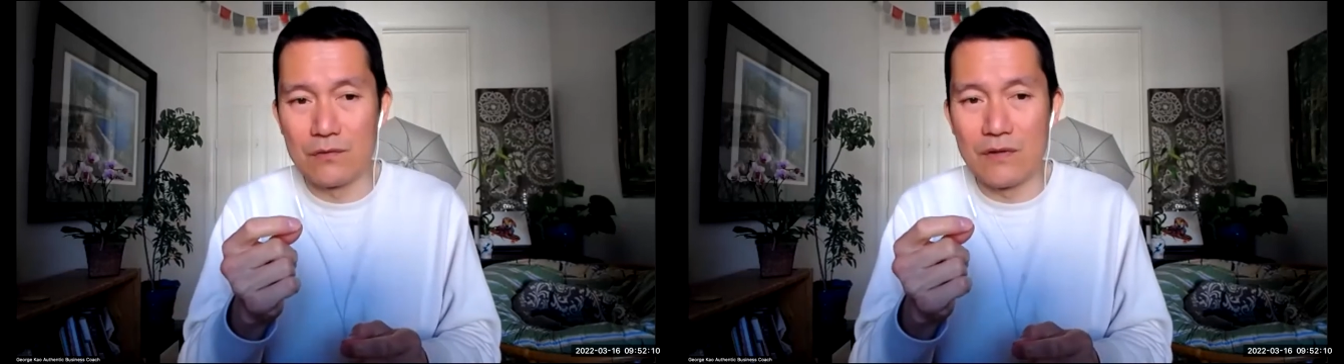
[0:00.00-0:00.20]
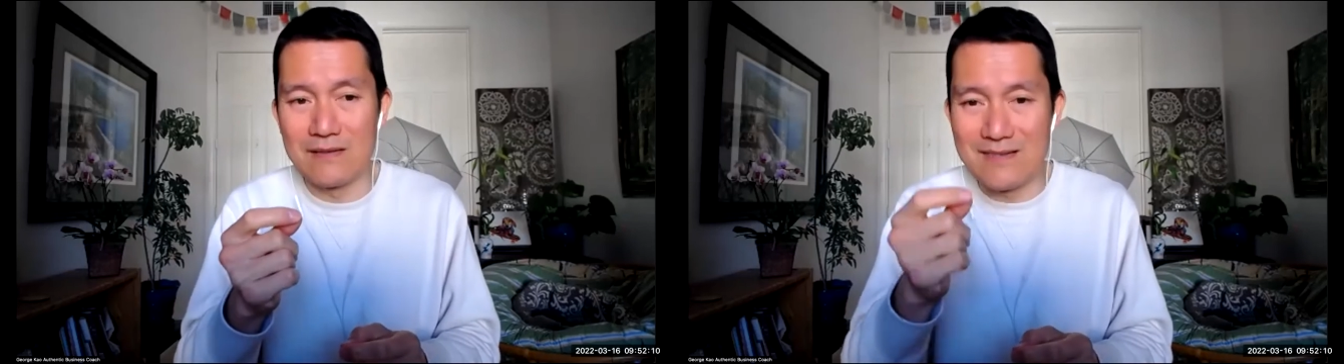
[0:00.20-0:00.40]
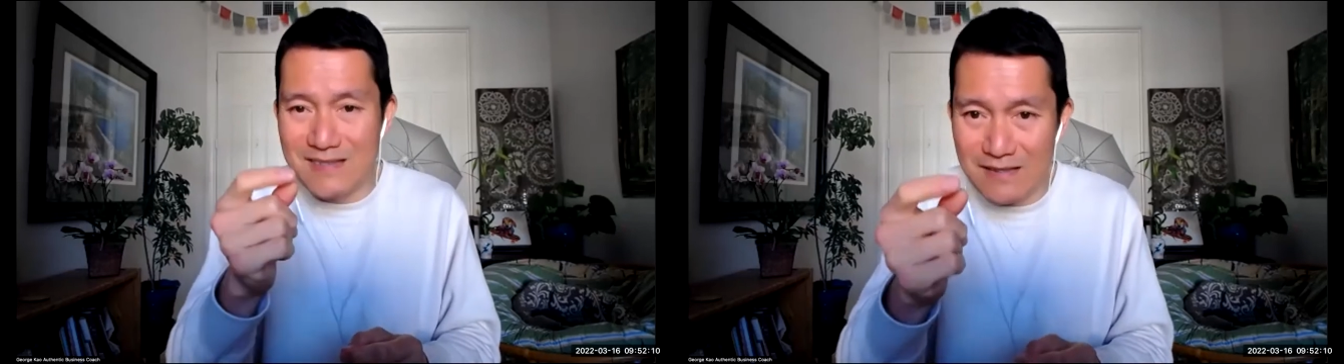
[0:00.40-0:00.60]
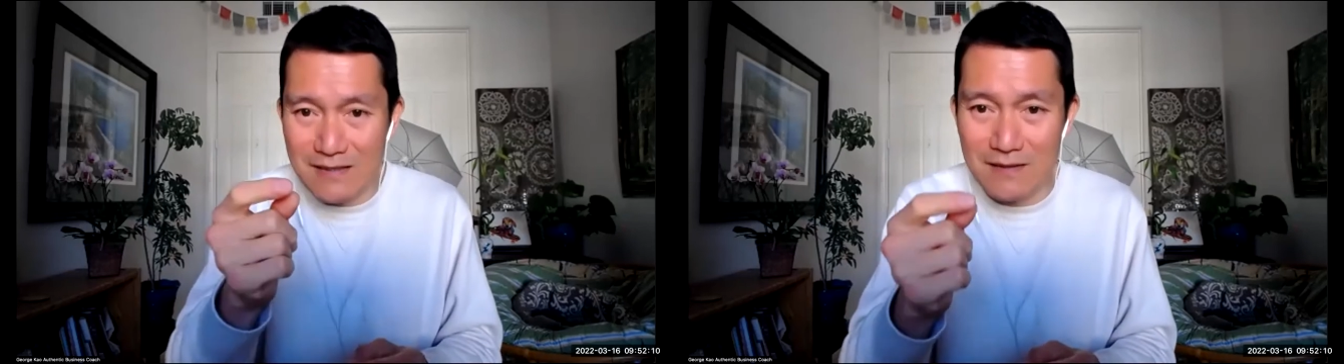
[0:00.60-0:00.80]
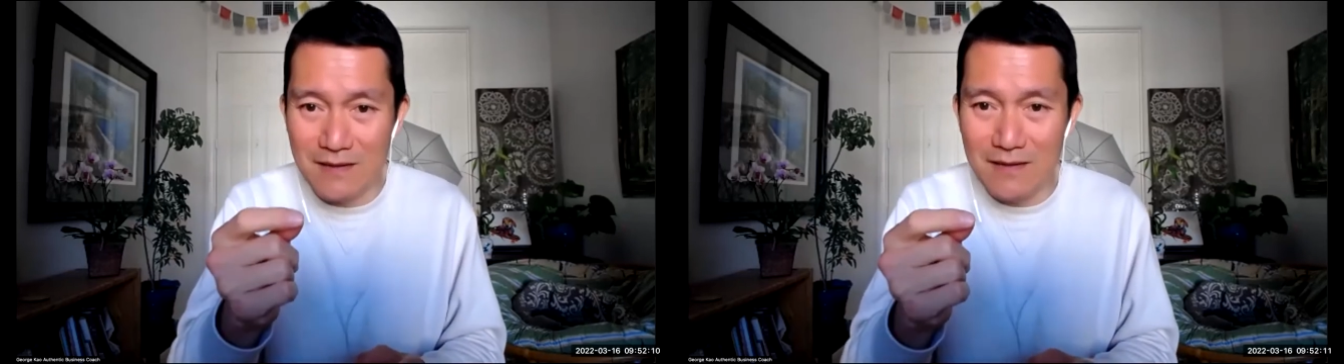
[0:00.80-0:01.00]
who can
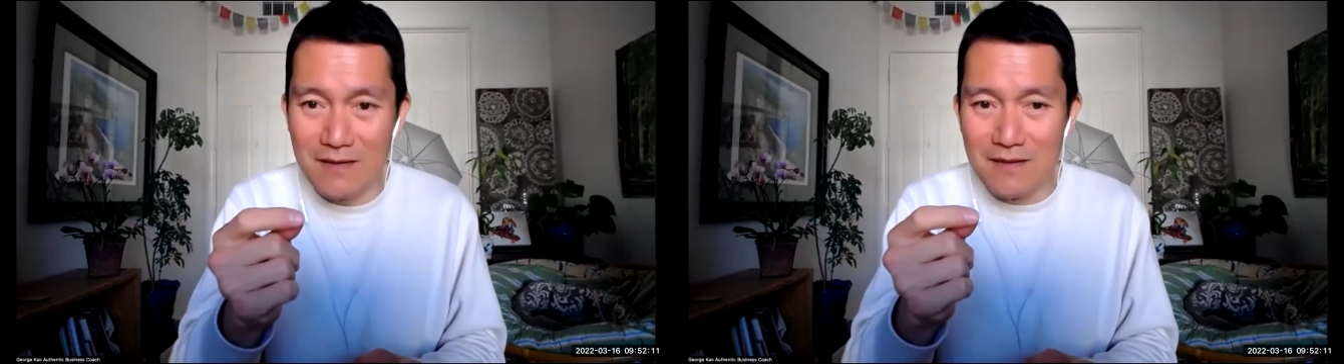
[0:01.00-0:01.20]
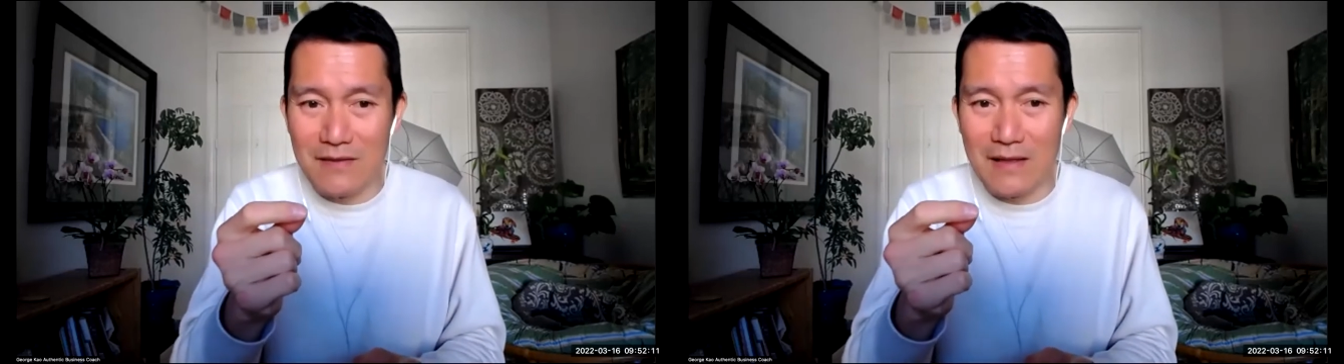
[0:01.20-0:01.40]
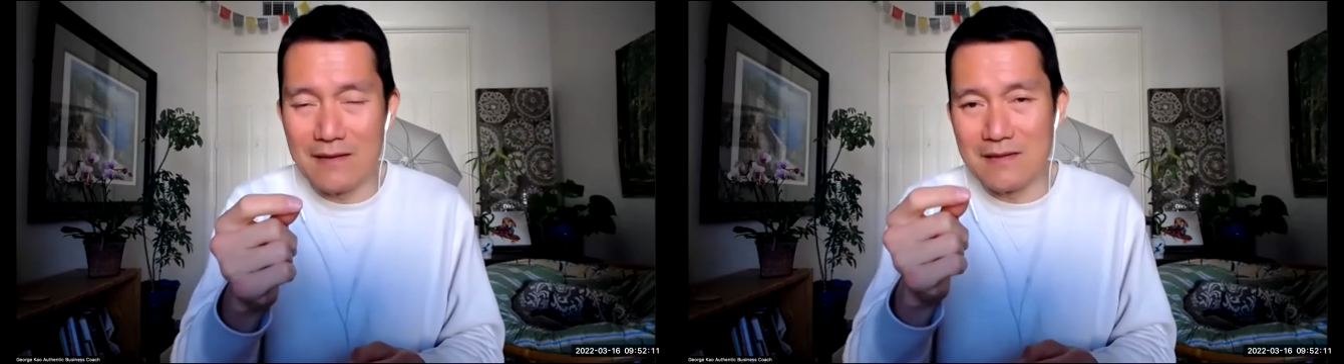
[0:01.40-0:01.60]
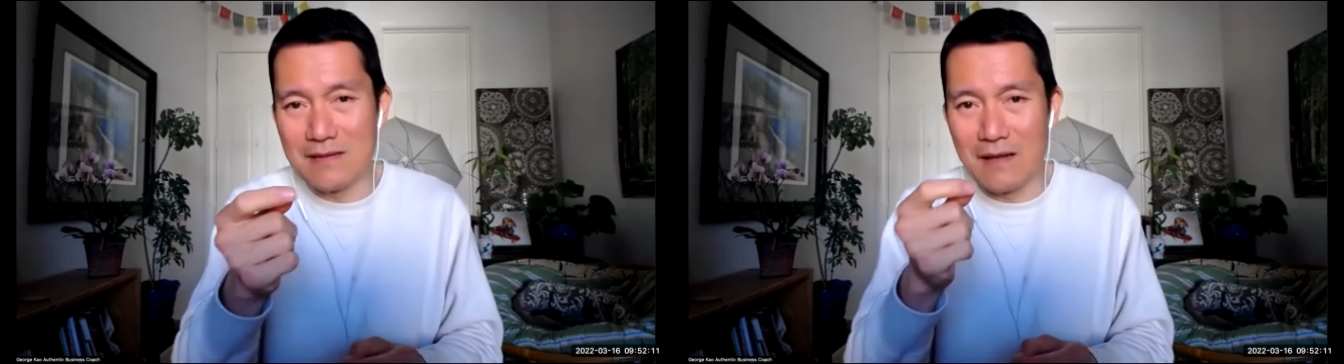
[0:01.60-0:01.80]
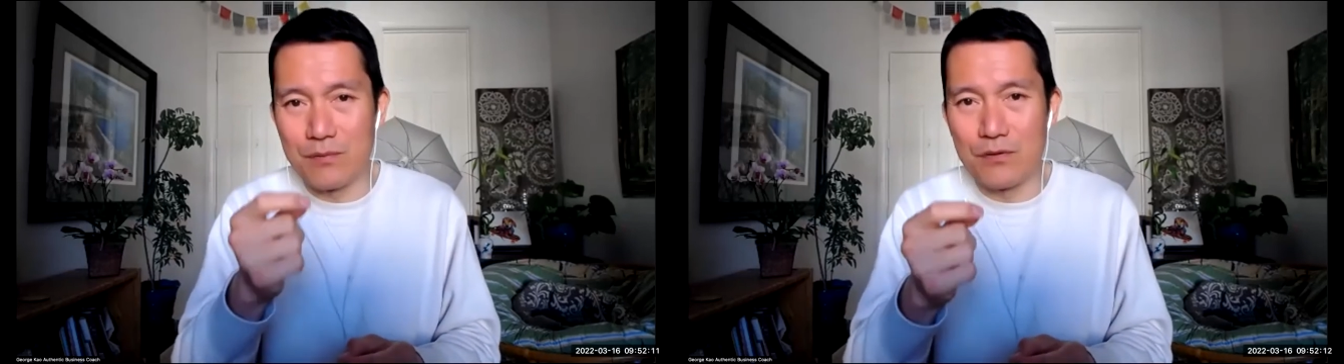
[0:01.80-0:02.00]
see that it's
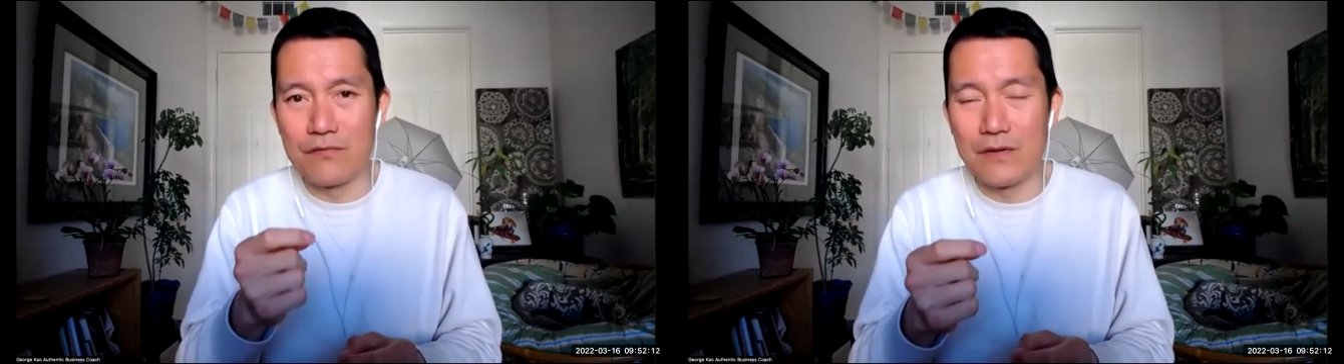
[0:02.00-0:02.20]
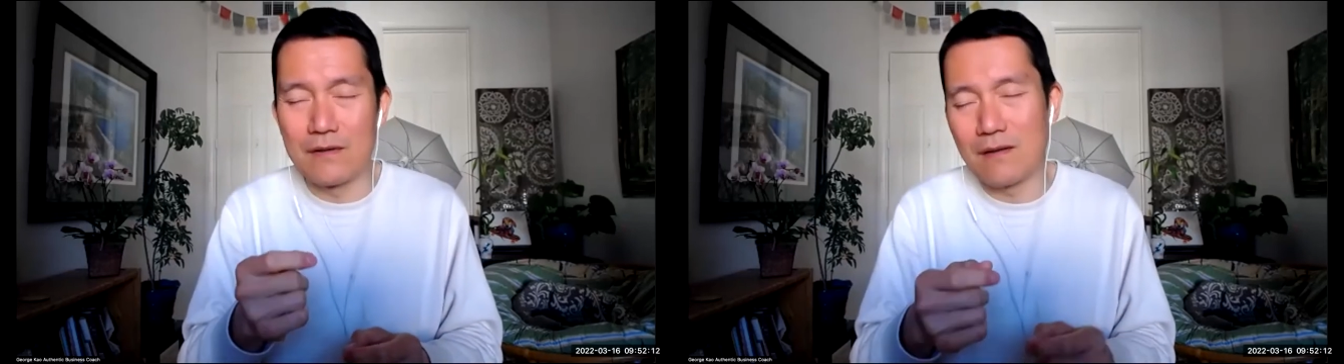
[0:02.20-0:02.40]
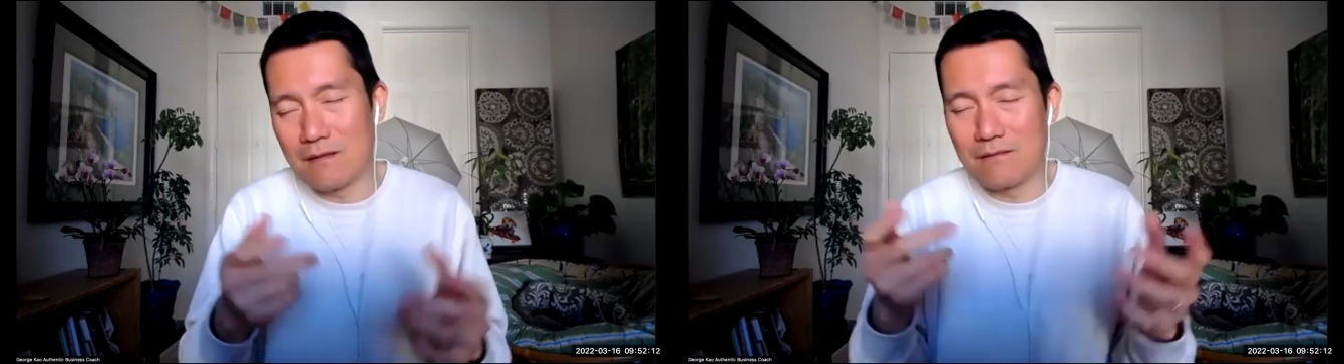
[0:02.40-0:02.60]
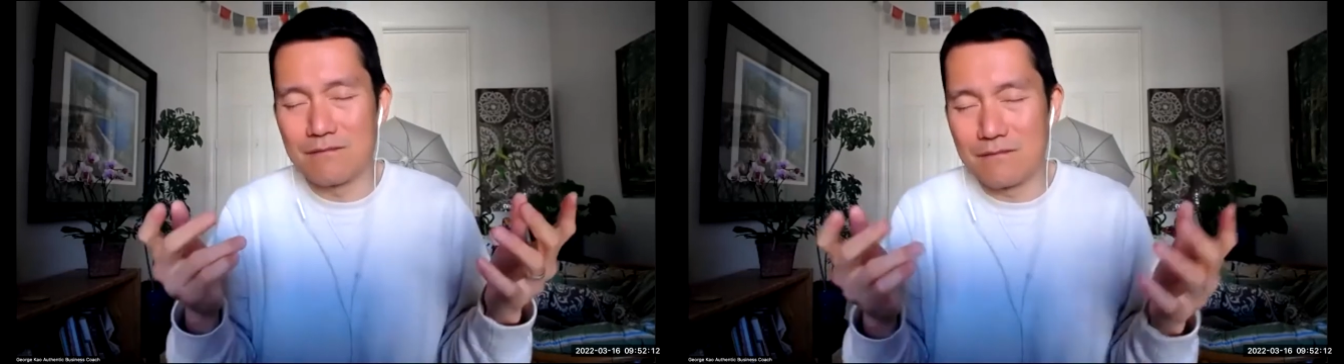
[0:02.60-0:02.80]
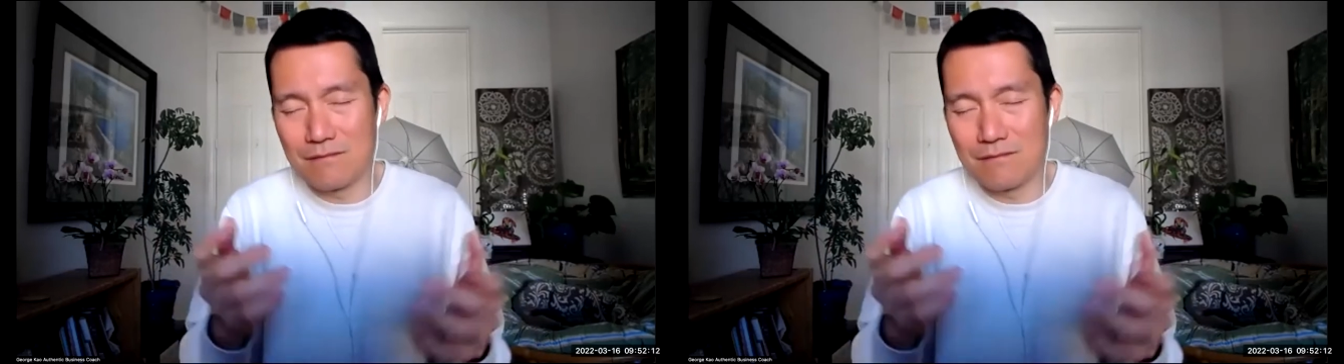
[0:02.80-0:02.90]
not perfect and